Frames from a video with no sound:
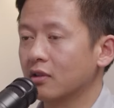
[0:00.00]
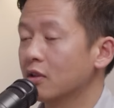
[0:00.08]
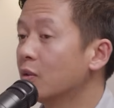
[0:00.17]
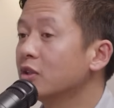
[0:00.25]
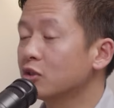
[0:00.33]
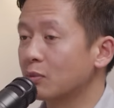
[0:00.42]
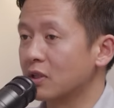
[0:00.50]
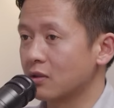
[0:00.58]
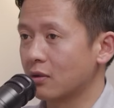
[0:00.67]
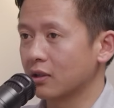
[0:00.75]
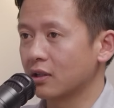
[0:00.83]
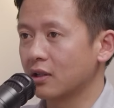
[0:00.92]
No one should be
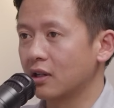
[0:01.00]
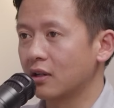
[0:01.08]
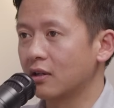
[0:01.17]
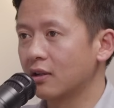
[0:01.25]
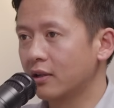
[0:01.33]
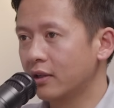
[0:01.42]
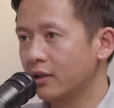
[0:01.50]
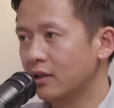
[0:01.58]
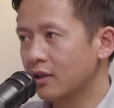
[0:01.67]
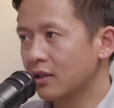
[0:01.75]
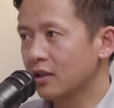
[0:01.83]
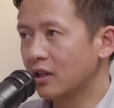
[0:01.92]
talking,
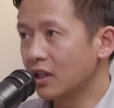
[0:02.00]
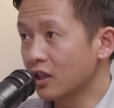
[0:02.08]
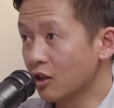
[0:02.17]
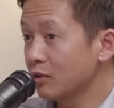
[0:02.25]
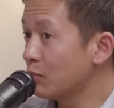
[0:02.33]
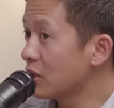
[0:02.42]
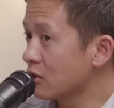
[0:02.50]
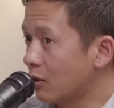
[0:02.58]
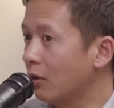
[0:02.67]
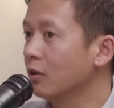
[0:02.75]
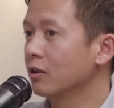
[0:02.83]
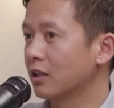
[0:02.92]
and they need not be
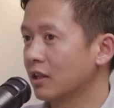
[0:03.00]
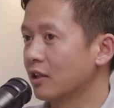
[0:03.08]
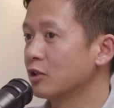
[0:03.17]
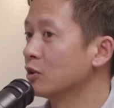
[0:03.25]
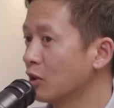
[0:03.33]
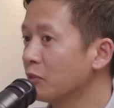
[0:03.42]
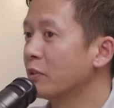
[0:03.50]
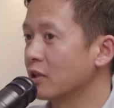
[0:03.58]
told that they should not be